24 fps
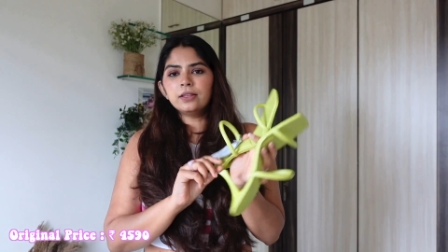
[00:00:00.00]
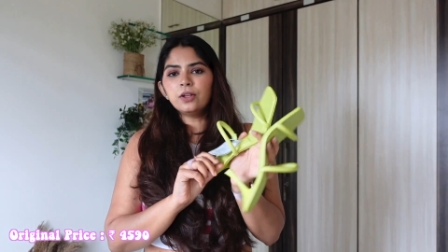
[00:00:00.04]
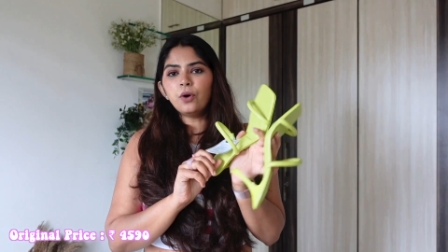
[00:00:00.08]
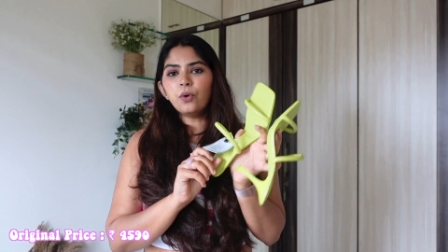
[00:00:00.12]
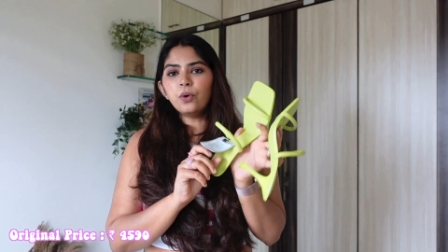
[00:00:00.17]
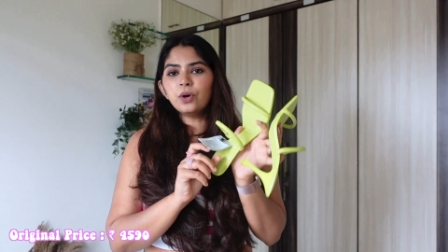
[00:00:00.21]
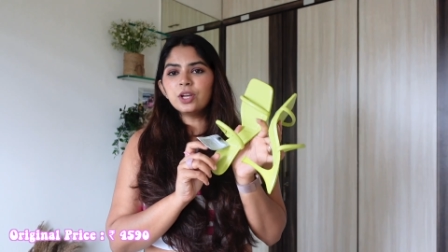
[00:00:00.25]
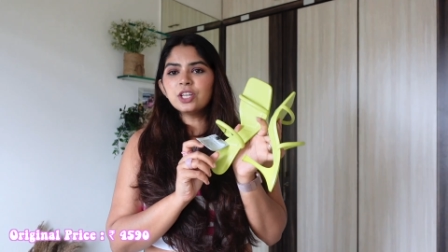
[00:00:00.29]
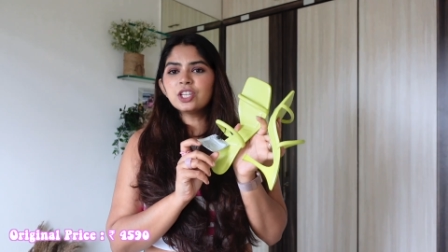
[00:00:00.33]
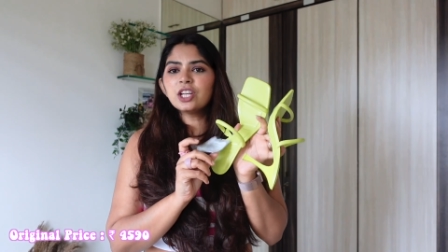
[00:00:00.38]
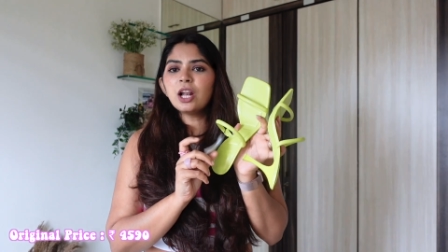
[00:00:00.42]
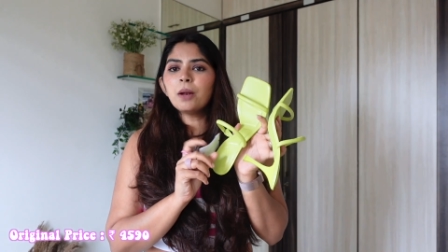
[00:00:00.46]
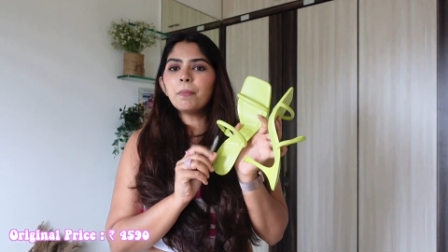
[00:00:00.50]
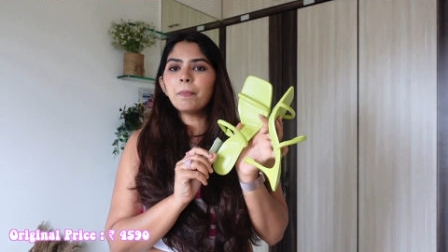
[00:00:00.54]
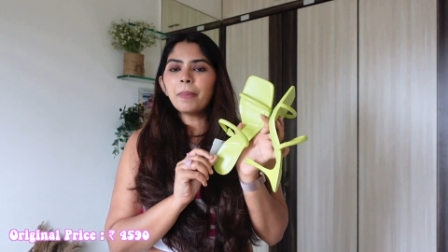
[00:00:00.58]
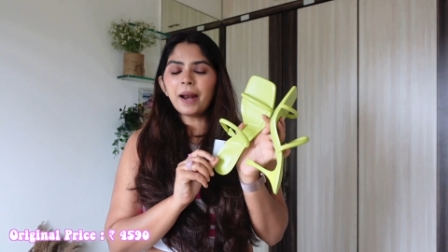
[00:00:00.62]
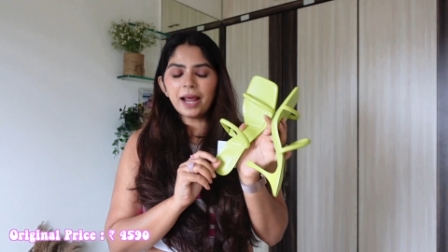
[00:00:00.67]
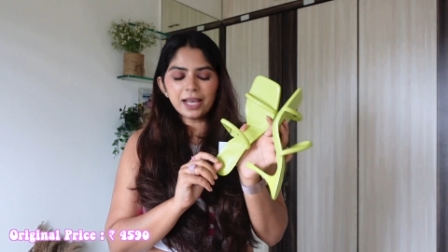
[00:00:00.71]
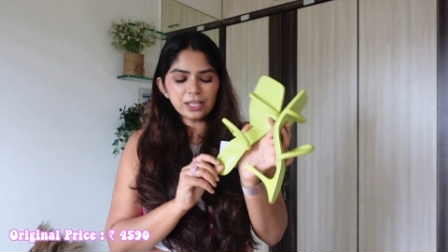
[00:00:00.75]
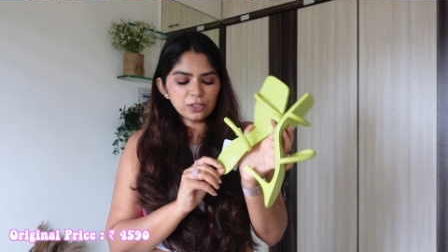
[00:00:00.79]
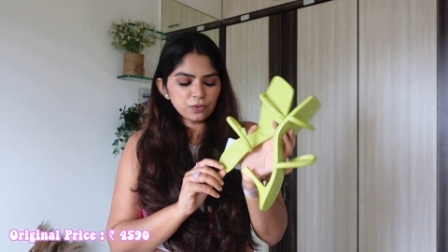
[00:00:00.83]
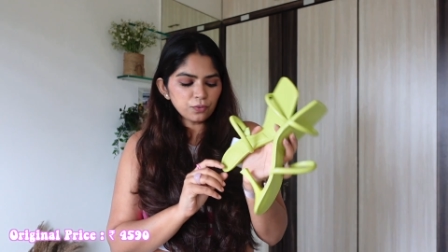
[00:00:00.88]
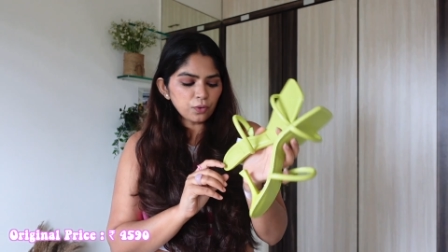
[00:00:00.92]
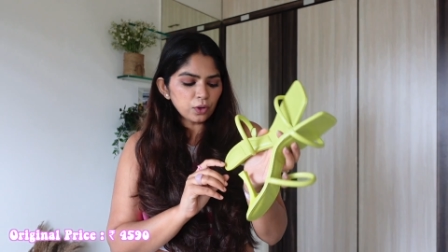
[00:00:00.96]
the original
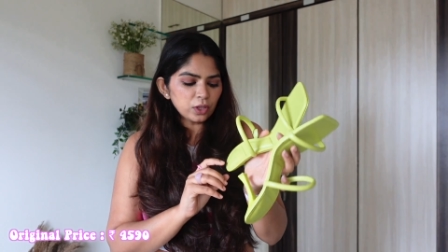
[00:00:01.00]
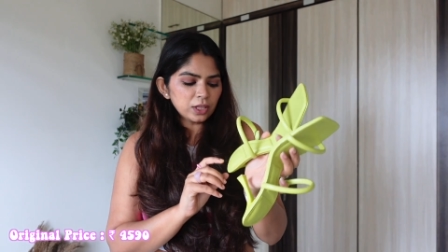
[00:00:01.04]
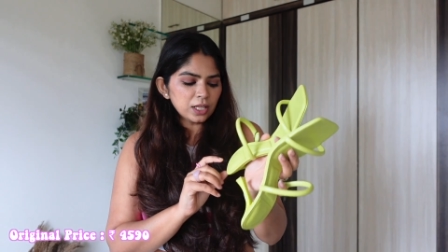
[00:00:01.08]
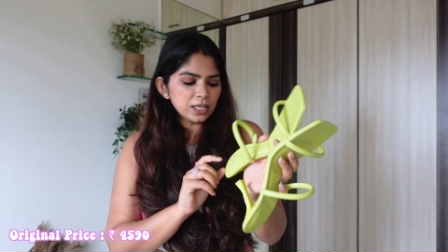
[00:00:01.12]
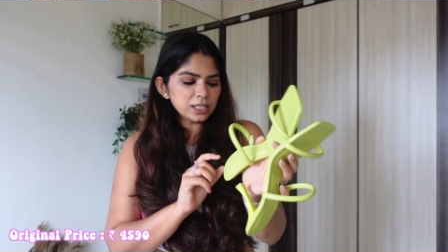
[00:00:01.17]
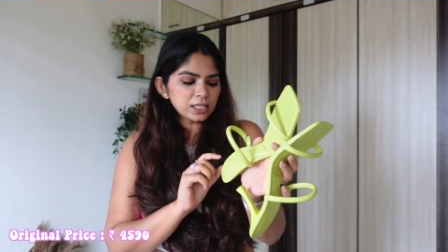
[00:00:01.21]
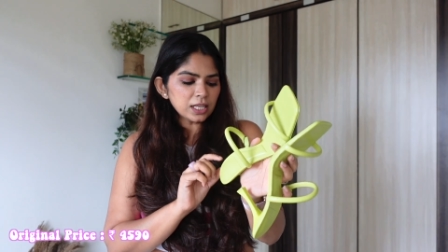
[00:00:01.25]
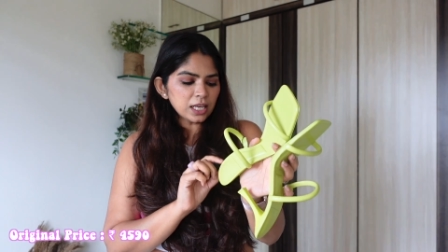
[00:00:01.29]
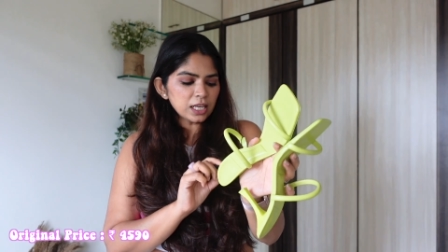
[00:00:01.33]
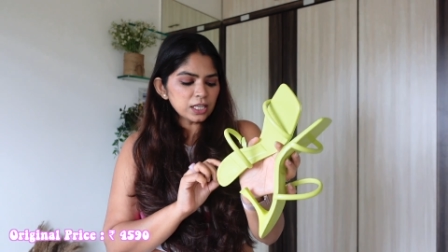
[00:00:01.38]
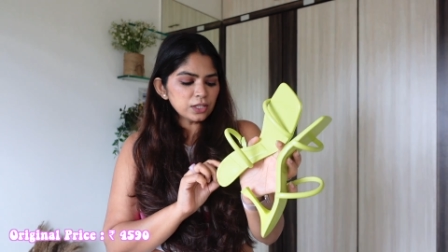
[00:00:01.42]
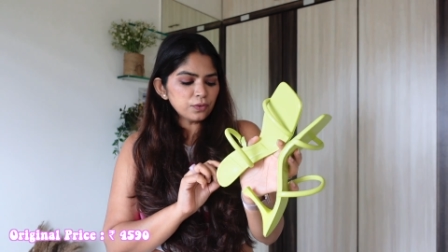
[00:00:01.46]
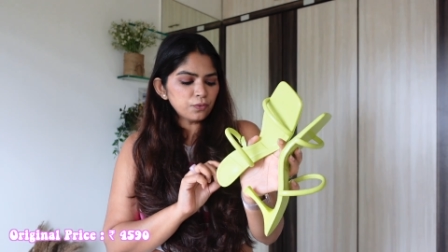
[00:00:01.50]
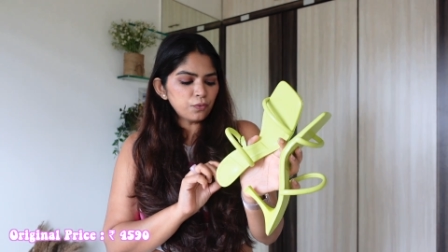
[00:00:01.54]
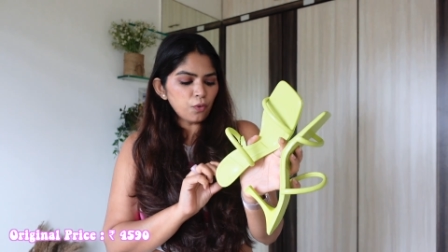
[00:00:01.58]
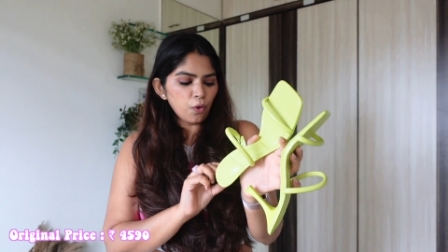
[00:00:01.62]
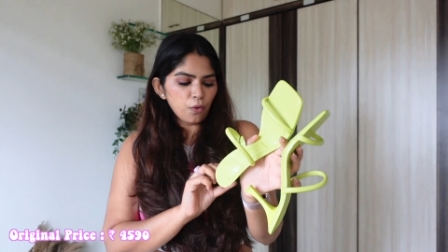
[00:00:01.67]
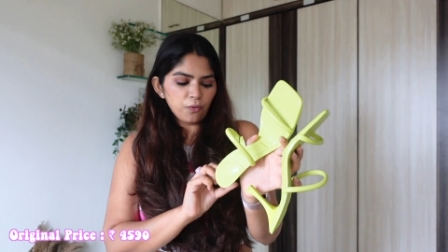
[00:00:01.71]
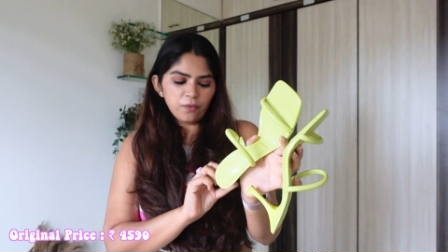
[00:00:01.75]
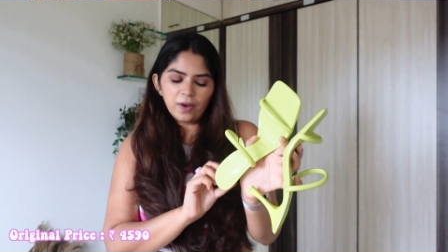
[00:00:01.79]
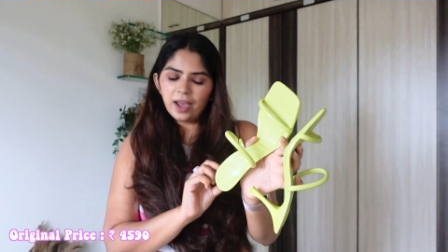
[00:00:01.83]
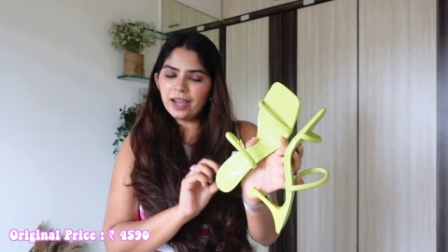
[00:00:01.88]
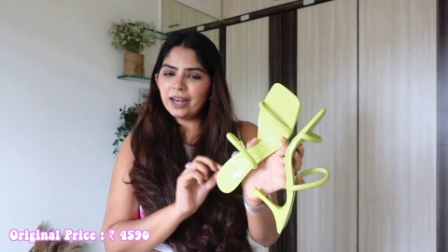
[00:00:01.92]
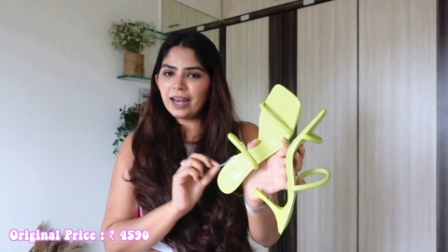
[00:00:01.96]
price for this is
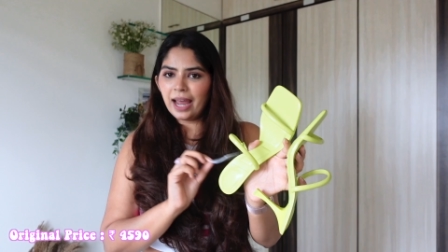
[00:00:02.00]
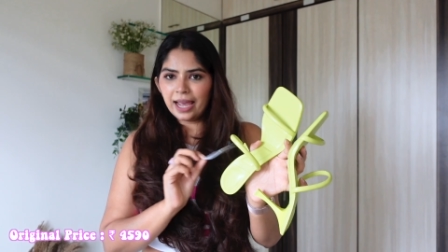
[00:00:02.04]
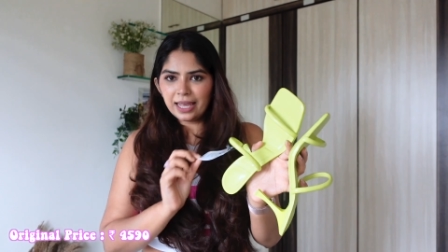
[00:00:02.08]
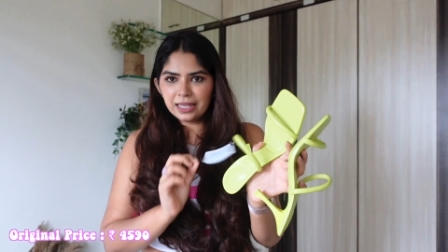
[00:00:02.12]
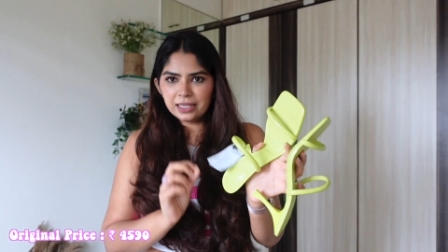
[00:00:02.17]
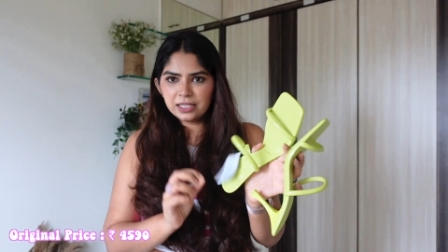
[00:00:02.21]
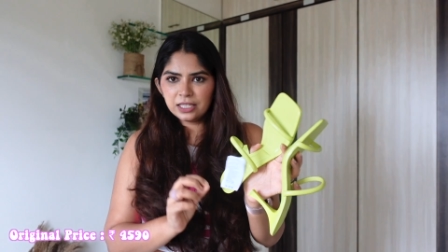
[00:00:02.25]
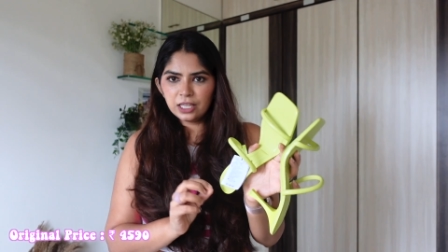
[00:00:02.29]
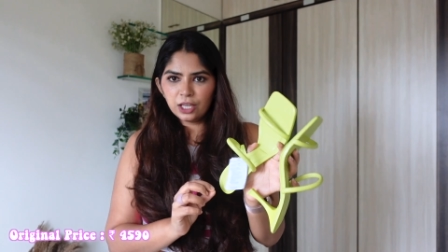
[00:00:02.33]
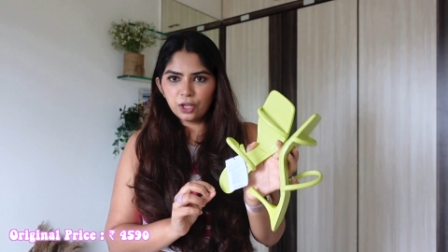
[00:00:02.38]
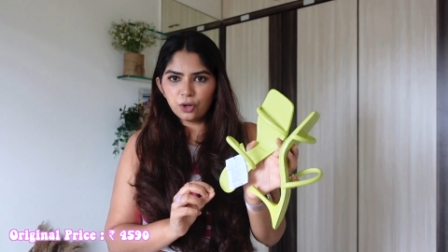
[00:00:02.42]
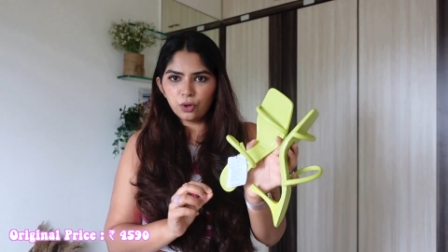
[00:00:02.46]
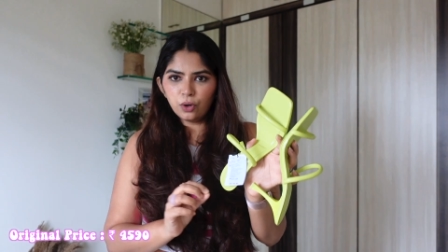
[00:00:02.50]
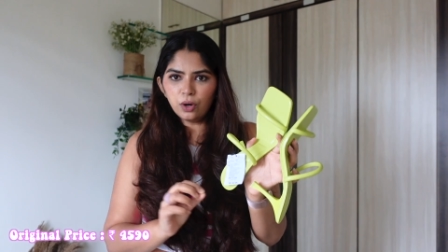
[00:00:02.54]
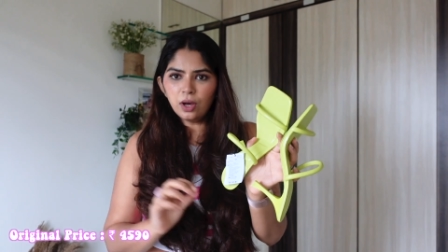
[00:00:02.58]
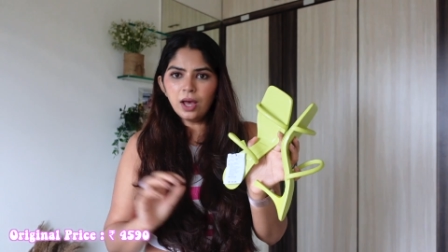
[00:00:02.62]
4590.